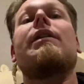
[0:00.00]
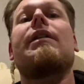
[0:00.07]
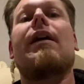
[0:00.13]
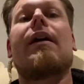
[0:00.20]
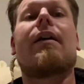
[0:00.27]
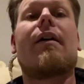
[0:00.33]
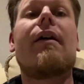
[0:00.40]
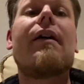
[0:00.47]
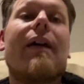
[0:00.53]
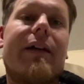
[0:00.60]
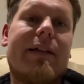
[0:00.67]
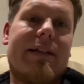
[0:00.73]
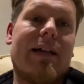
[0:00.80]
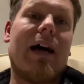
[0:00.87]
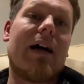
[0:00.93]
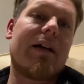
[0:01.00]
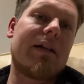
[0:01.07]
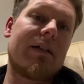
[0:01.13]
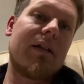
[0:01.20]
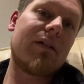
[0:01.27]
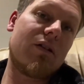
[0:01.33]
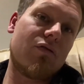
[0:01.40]
tick is
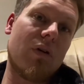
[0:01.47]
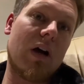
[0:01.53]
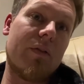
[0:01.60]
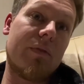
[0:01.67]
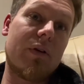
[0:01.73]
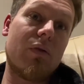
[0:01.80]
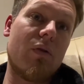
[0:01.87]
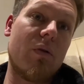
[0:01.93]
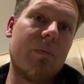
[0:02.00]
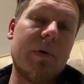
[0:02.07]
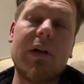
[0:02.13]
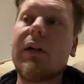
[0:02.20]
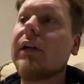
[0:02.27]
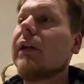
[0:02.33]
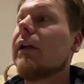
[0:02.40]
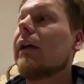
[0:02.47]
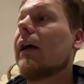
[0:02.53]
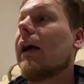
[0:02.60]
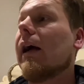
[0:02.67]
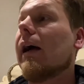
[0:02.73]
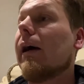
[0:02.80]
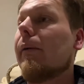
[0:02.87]
taxed to drive it home.
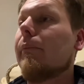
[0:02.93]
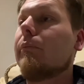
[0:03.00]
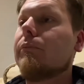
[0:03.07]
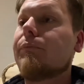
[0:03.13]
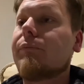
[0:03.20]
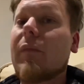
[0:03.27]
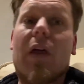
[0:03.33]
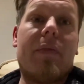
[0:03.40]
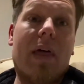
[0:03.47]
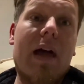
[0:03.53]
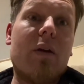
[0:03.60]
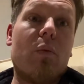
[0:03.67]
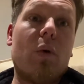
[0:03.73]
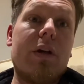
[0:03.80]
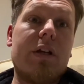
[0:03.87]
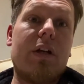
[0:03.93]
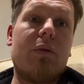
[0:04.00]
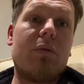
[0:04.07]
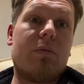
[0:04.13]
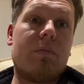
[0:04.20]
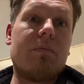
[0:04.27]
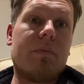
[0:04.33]
And then when
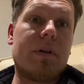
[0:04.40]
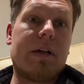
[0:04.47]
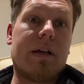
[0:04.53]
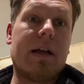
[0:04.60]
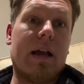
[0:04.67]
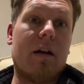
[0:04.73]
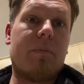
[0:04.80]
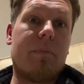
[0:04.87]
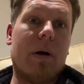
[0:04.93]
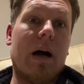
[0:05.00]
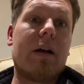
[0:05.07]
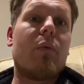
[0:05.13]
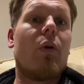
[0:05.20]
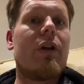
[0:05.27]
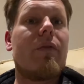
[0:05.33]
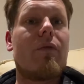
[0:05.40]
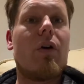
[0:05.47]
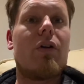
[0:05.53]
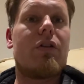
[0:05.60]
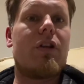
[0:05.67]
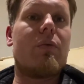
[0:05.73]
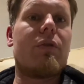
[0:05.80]
you get it back, what you've got
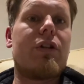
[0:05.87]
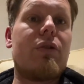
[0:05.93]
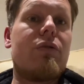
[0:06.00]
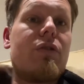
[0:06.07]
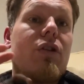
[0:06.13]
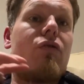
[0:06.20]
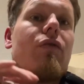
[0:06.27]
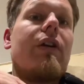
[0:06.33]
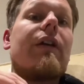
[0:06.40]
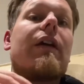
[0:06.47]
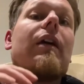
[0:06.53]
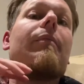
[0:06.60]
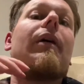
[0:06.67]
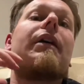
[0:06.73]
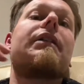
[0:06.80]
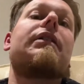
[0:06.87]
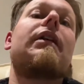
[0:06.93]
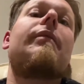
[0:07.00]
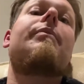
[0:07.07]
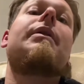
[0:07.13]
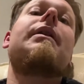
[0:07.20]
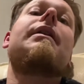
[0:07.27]
to do is use the green keeper
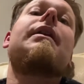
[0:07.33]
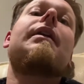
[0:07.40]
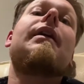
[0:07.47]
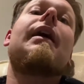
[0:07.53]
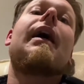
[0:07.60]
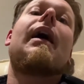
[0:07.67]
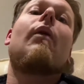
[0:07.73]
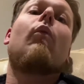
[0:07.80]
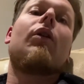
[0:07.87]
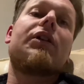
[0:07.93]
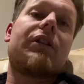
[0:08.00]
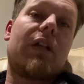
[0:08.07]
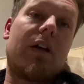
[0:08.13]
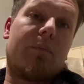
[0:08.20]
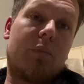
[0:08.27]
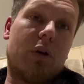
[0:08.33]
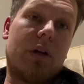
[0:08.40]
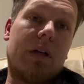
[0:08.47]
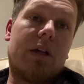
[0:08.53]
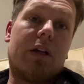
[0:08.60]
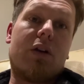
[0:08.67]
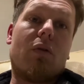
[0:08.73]
slip. Once they put it
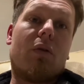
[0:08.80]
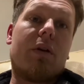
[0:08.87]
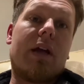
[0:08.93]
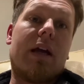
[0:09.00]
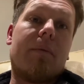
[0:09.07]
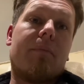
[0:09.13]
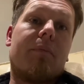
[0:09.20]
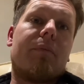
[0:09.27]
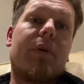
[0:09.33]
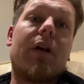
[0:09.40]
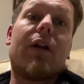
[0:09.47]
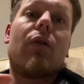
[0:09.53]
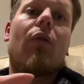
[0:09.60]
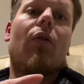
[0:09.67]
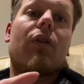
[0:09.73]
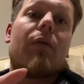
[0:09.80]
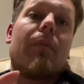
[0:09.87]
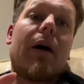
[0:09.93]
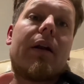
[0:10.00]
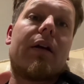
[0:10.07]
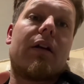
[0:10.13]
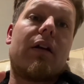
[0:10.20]
into your name, it
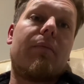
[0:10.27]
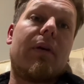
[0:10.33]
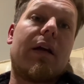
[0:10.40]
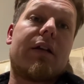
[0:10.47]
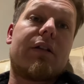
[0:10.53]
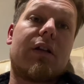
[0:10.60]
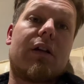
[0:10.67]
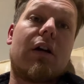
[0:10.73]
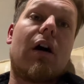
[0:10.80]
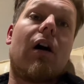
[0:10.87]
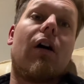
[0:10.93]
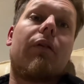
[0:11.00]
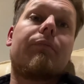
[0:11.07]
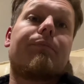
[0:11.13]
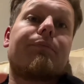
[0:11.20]
automatically makes the car